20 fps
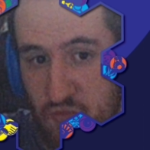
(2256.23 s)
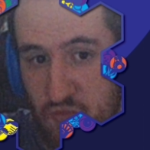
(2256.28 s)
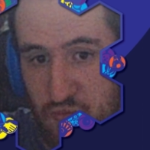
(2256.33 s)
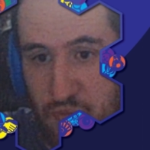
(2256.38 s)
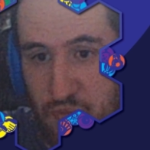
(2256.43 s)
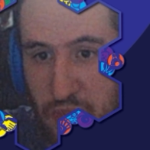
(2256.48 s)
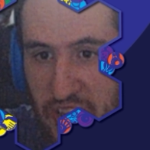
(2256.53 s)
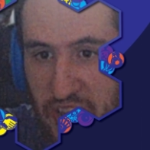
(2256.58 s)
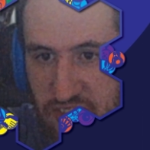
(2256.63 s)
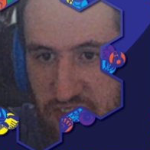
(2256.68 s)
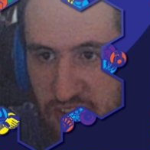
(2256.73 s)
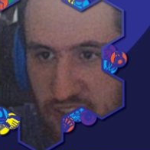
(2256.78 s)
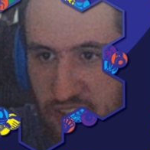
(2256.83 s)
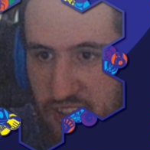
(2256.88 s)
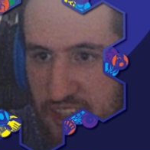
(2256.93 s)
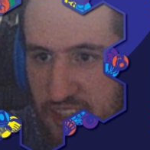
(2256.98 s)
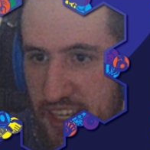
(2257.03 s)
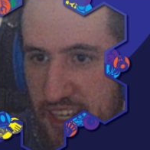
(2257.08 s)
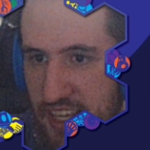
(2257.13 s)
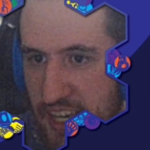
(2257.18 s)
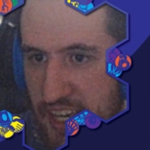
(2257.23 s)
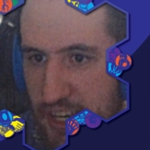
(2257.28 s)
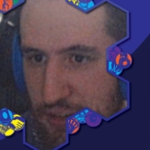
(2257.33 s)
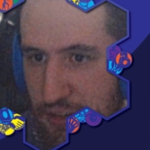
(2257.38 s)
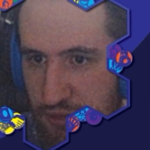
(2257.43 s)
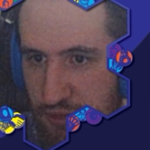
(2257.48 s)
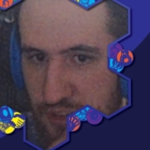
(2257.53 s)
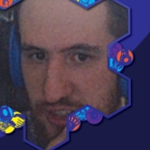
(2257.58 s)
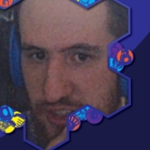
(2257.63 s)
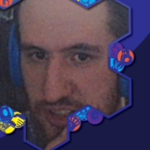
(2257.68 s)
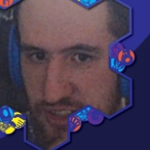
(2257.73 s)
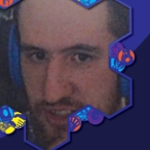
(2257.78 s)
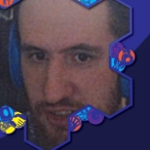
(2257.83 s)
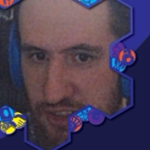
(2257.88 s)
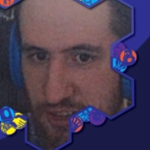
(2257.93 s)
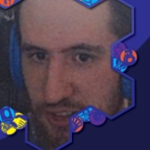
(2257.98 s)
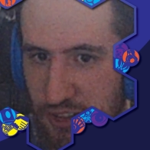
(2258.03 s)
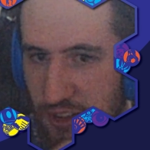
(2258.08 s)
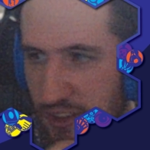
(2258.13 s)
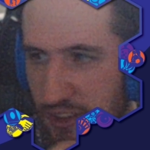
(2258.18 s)
basically every
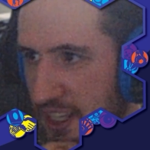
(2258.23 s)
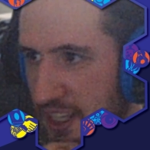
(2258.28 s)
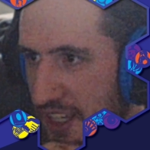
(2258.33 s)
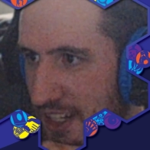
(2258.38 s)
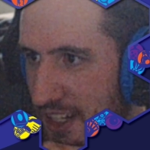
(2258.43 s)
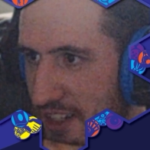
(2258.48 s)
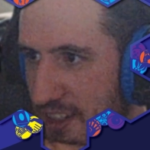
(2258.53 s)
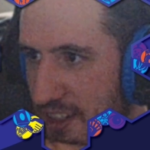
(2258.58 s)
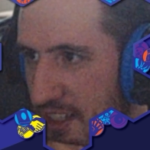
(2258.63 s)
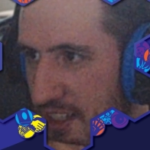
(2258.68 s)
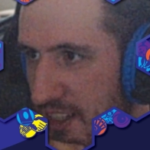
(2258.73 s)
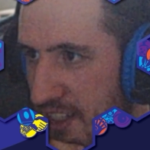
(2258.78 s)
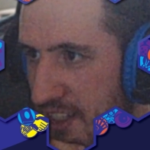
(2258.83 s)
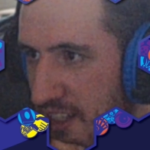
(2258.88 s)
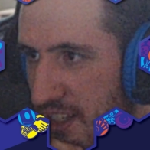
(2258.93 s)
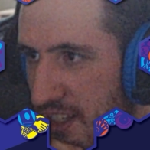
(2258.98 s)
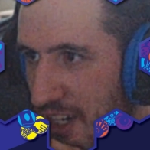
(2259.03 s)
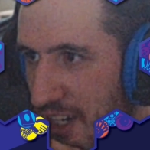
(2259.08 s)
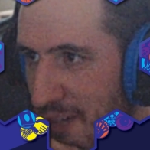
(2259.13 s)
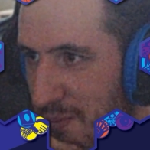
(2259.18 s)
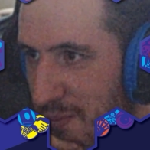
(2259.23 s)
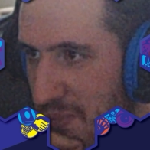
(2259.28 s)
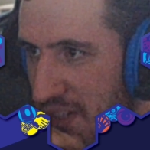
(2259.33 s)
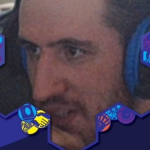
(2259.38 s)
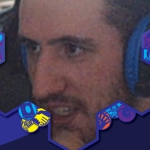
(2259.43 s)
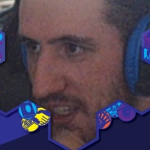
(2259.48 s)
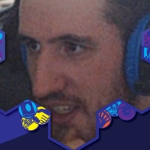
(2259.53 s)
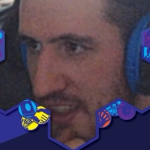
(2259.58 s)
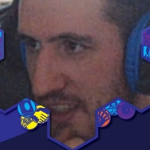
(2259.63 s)
single indie company